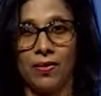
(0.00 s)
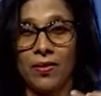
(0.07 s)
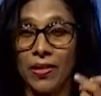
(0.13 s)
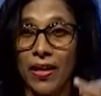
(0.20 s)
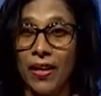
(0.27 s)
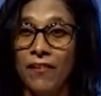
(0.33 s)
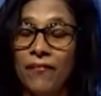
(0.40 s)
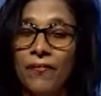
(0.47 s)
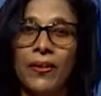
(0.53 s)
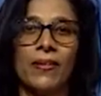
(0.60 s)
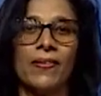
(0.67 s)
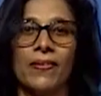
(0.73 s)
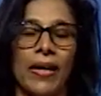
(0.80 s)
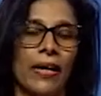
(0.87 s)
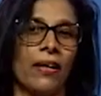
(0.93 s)
selfless
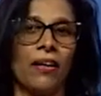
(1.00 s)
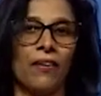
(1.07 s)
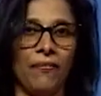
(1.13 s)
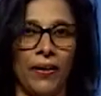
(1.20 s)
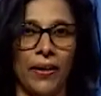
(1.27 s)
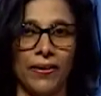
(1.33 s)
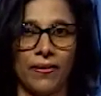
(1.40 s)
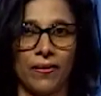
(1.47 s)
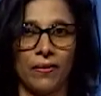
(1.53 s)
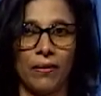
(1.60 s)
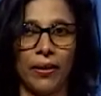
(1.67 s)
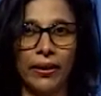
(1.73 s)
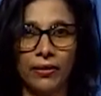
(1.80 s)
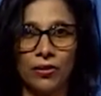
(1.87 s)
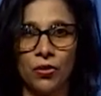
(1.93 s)
sacrifice,
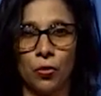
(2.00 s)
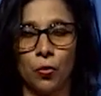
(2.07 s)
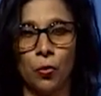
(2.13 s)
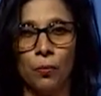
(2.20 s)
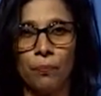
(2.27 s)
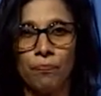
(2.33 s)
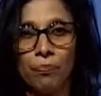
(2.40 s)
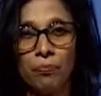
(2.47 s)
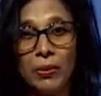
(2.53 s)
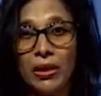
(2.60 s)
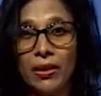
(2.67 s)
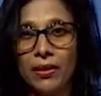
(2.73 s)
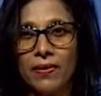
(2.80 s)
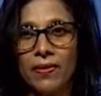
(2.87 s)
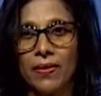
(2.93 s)
right. So,
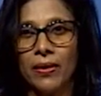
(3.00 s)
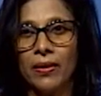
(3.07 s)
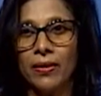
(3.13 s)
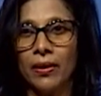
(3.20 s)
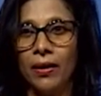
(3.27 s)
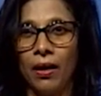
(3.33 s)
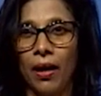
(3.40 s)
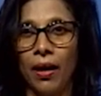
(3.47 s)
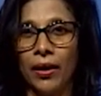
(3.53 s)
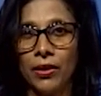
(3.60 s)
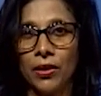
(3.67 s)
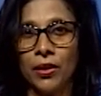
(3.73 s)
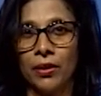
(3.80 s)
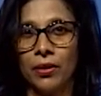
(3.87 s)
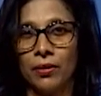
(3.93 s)
piercing her
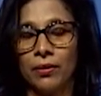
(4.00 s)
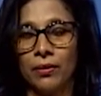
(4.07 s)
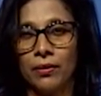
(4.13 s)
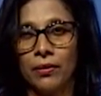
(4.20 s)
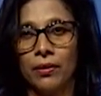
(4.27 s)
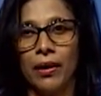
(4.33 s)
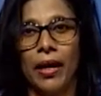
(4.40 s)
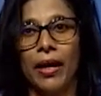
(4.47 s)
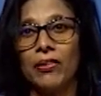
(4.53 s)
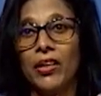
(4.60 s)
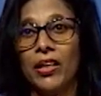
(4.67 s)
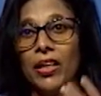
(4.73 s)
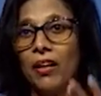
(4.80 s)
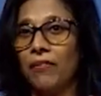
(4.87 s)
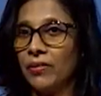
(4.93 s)
heart and
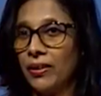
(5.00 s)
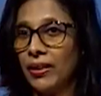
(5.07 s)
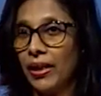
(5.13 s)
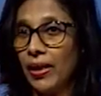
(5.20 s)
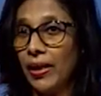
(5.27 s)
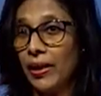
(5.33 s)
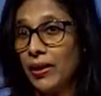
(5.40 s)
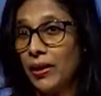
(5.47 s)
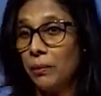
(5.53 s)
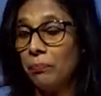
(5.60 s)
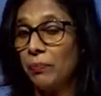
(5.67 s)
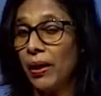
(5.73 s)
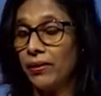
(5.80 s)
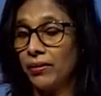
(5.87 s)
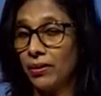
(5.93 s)
then after that letting
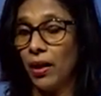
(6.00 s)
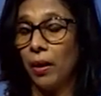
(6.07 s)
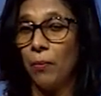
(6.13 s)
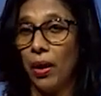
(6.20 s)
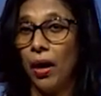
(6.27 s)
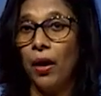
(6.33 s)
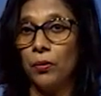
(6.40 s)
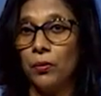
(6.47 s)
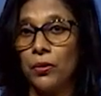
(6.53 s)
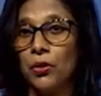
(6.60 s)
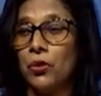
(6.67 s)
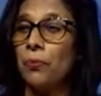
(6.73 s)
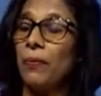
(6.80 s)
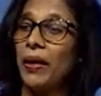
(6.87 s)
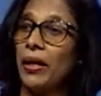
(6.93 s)
blood come out
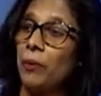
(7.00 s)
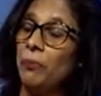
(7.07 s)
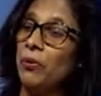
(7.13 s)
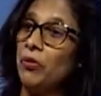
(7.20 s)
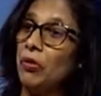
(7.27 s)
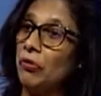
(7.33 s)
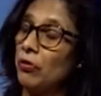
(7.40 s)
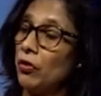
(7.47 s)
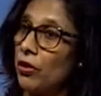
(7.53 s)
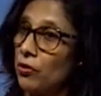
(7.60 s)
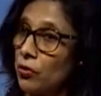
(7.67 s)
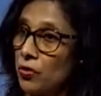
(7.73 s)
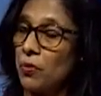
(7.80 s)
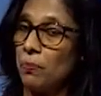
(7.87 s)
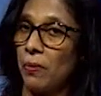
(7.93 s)
to make a beautiful
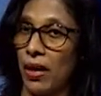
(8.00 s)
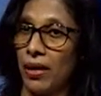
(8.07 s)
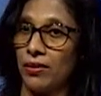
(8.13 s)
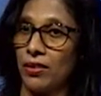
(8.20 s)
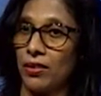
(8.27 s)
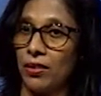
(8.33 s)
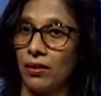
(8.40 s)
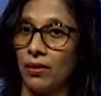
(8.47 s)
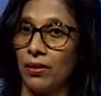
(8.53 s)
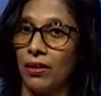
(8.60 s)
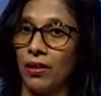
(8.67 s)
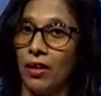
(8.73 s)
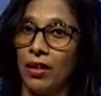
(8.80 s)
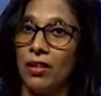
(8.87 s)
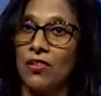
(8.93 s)
rose plant.
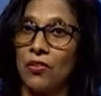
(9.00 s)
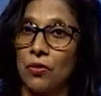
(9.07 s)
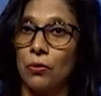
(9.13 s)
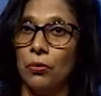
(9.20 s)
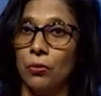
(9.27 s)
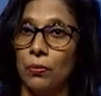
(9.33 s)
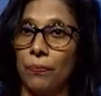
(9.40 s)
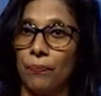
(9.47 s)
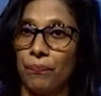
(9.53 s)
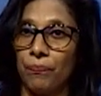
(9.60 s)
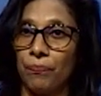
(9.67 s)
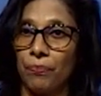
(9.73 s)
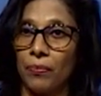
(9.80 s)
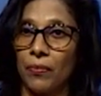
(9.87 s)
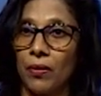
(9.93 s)
So,
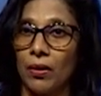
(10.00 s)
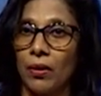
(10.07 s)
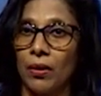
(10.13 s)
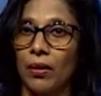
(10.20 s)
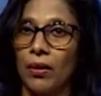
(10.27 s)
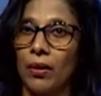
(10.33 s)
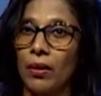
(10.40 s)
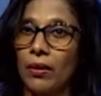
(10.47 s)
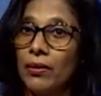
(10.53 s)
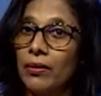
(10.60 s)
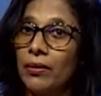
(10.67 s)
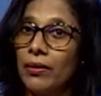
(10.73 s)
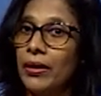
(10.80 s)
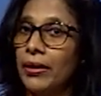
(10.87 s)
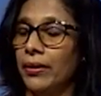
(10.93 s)

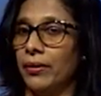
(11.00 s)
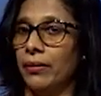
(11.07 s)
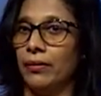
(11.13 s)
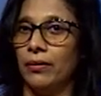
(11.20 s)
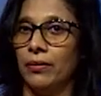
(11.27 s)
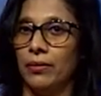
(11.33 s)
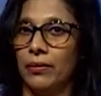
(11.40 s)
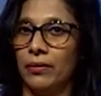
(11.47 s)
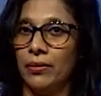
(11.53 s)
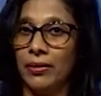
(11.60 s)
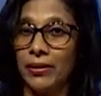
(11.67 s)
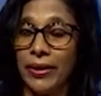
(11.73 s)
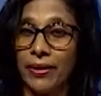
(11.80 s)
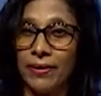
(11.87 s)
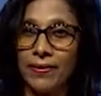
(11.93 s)
the
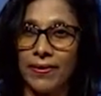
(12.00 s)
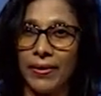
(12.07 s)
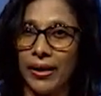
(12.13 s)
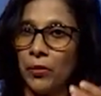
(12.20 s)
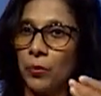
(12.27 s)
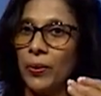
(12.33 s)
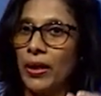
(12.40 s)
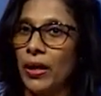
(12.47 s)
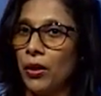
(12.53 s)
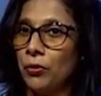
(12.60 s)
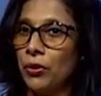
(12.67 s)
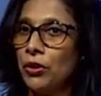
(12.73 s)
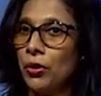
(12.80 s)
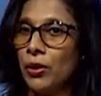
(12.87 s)
things that we are going to